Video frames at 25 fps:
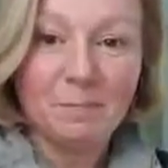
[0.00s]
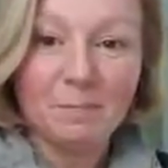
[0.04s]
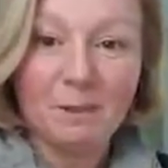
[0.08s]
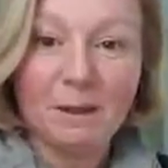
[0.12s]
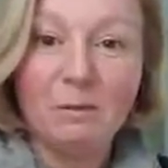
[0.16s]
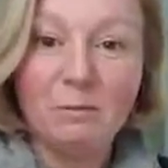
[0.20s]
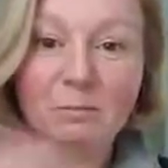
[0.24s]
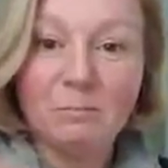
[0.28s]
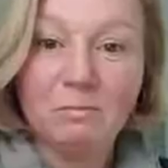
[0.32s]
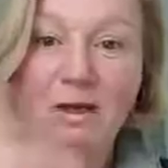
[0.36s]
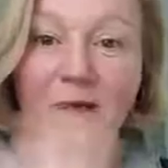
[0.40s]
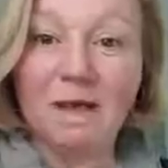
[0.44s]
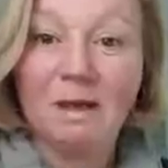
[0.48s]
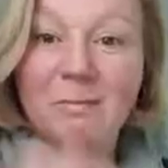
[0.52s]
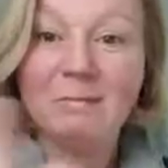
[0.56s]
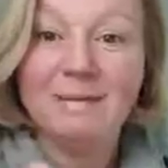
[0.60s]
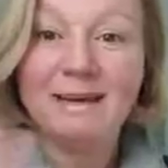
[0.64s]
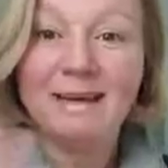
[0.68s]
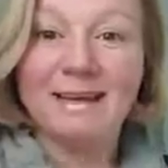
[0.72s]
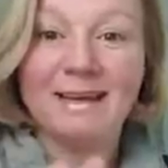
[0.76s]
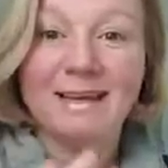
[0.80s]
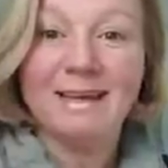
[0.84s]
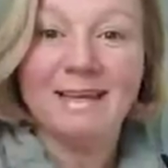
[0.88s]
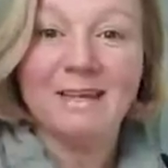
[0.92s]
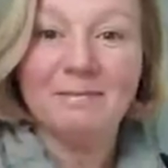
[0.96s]
Oh, hi
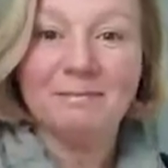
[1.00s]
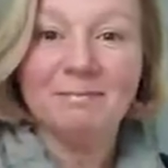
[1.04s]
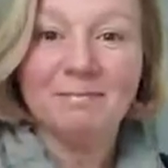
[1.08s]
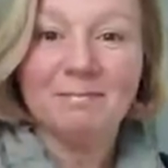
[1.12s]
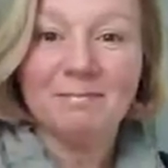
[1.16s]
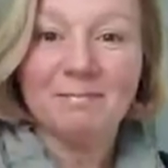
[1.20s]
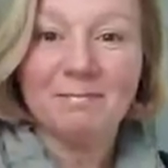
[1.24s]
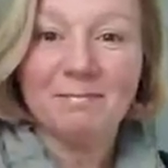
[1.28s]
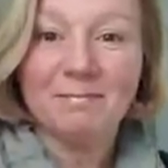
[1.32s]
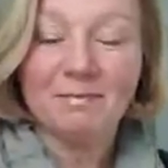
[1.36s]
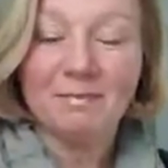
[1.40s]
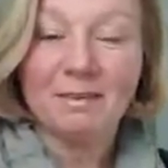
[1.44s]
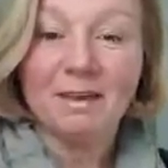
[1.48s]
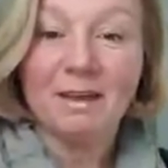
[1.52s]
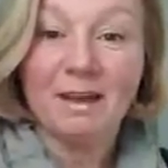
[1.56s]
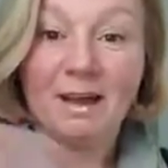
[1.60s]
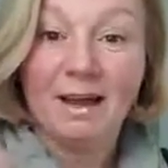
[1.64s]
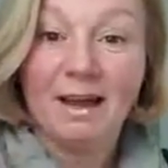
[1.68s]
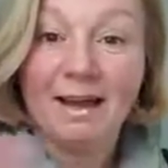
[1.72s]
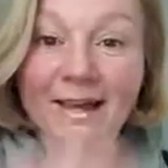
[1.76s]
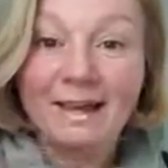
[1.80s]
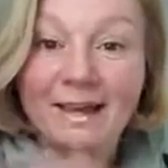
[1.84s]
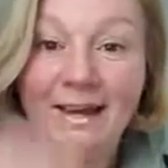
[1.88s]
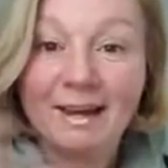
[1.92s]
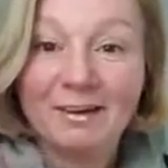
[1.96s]
Maggie.
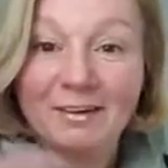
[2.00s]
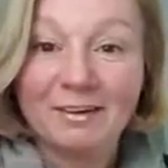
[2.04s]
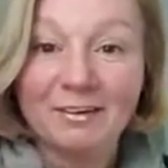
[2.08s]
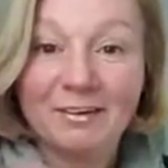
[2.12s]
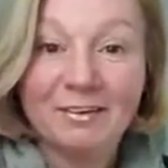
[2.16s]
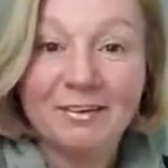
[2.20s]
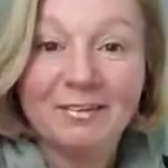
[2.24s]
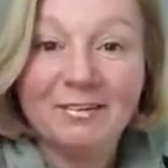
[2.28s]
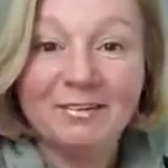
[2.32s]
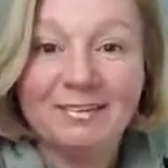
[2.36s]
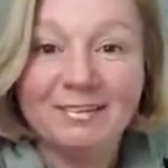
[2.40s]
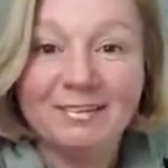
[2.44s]
Hi Carol.